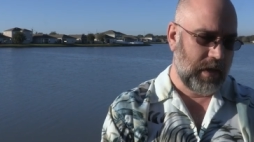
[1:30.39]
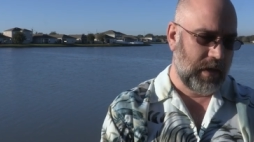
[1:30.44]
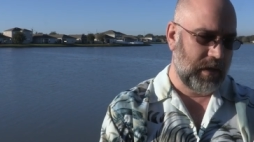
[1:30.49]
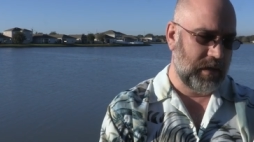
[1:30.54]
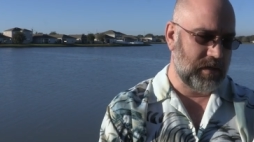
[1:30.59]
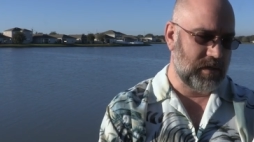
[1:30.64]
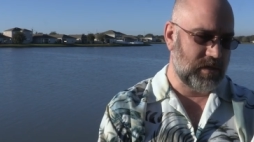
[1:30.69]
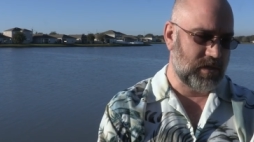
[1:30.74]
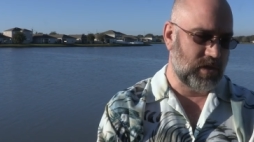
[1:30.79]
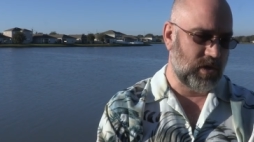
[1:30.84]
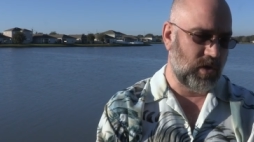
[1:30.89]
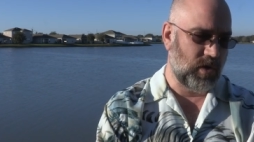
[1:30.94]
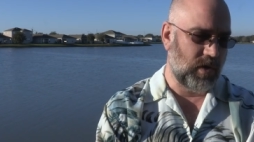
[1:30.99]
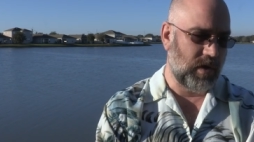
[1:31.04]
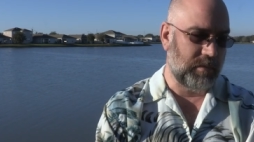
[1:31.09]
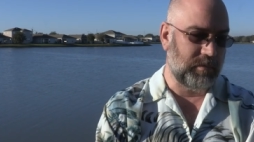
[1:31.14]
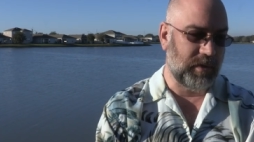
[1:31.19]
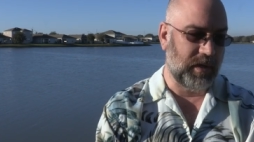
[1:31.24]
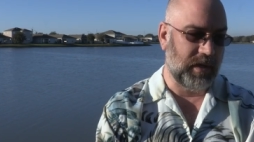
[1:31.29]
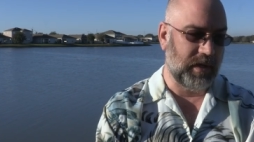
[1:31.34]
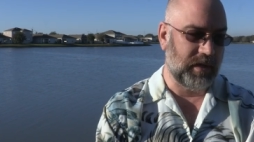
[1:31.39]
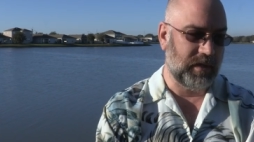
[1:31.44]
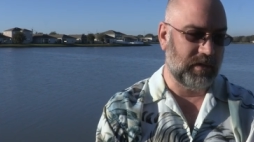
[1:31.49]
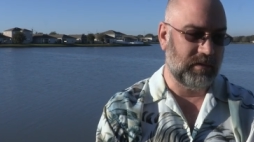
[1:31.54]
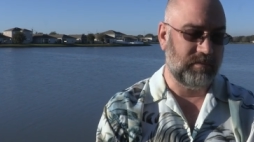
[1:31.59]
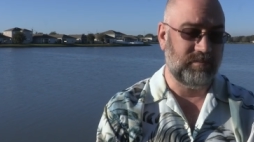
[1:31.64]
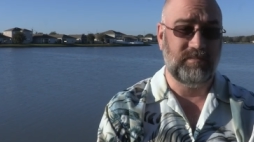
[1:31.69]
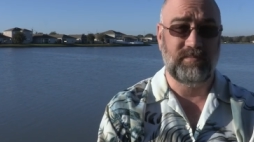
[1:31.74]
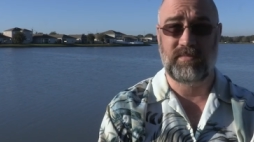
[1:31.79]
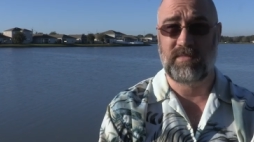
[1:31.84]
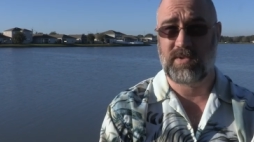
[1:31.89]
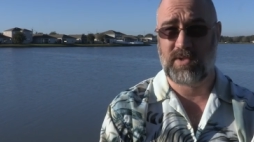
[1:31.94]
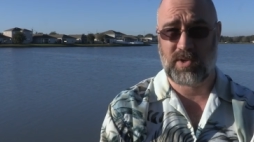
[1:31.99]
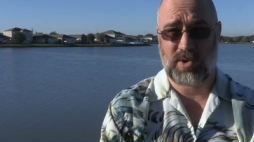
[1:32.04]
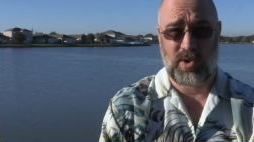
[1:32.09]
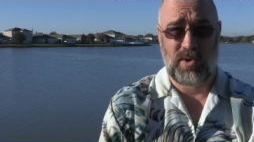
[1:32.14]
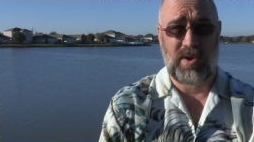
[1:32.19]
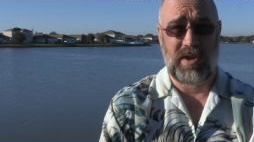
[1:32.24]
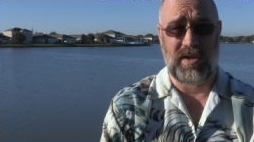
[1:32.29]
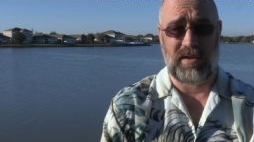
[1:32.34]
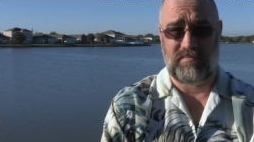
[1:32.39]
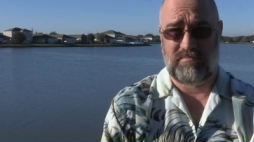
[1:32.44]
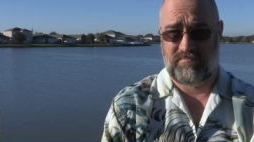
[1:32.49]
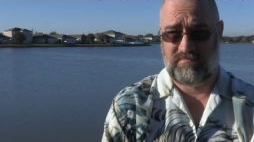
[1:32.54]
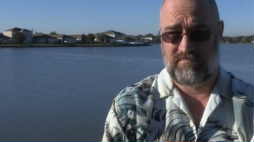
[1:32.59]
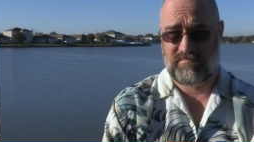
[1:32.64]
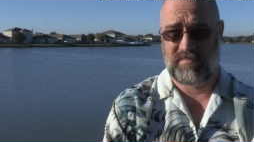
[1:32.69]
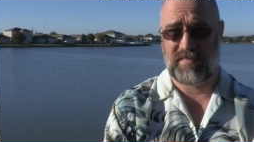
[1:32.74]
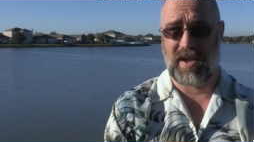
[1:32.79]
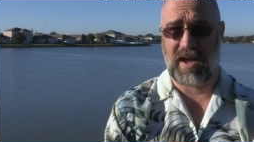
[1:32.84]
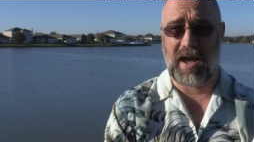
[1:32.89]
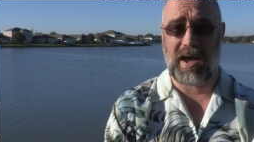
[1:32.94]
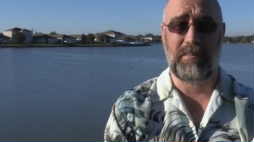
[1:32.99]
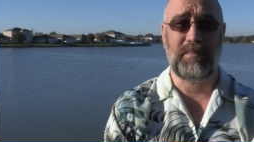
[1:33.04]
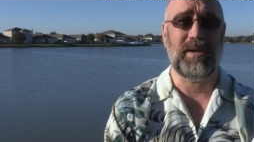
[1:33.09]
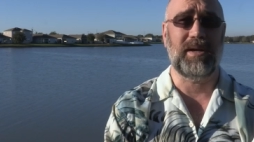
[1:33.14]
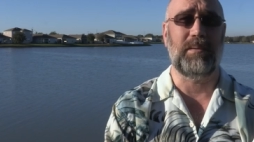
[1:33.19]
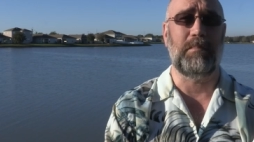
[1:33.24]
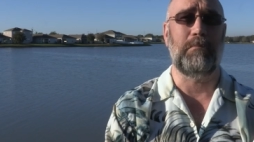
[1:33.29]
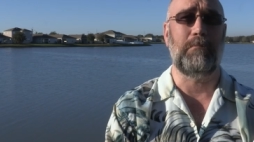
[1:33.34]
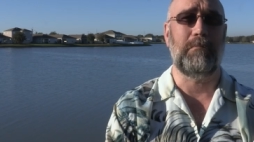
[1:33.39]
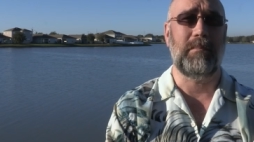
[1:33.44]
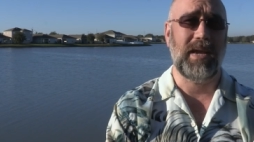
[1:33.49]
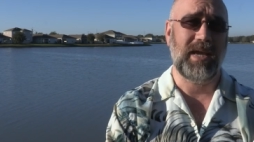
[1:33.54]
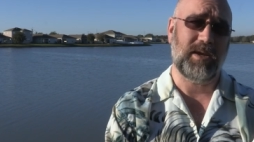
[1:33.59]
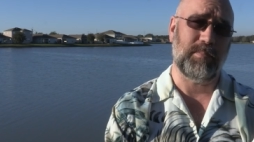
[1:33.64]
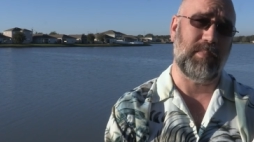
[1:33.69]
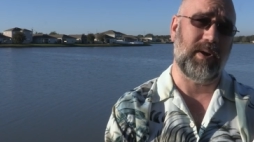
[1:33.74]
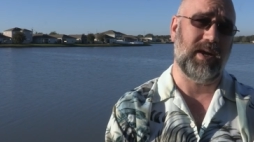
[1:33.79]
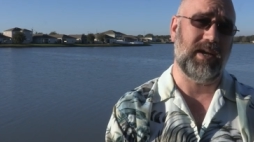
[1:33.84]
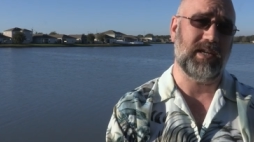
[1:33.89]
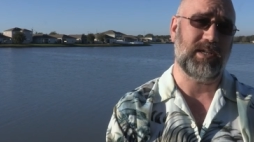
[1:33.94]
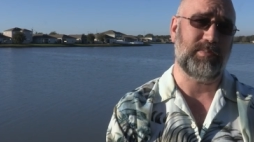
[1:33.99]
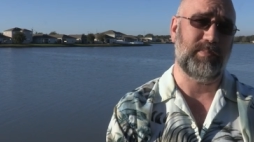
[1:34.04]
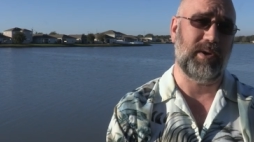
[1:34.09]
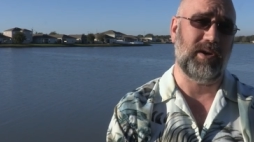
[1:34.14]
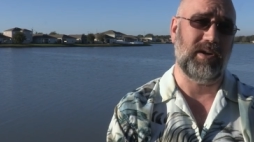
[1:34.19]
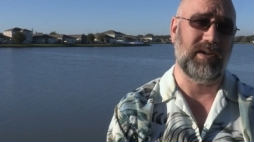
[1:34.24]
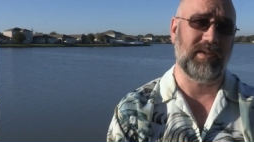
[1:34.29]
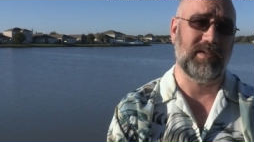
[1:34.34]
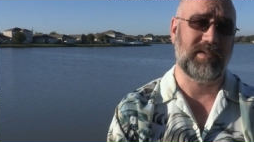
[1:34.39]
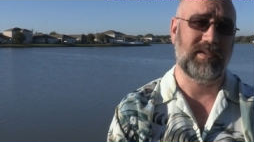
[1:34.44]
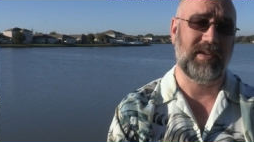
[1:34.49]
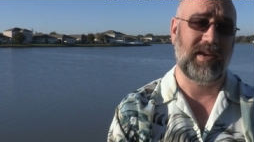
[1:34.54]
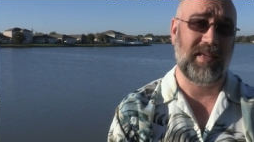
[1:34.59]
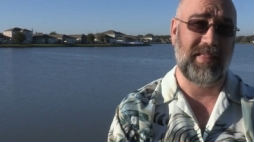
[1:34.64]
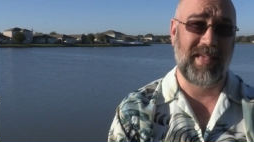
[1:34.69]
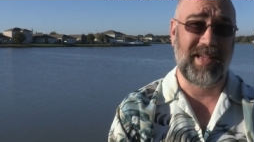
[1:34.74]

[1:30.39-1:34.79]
And so I'm like, screw it. I'm going to make my experience. And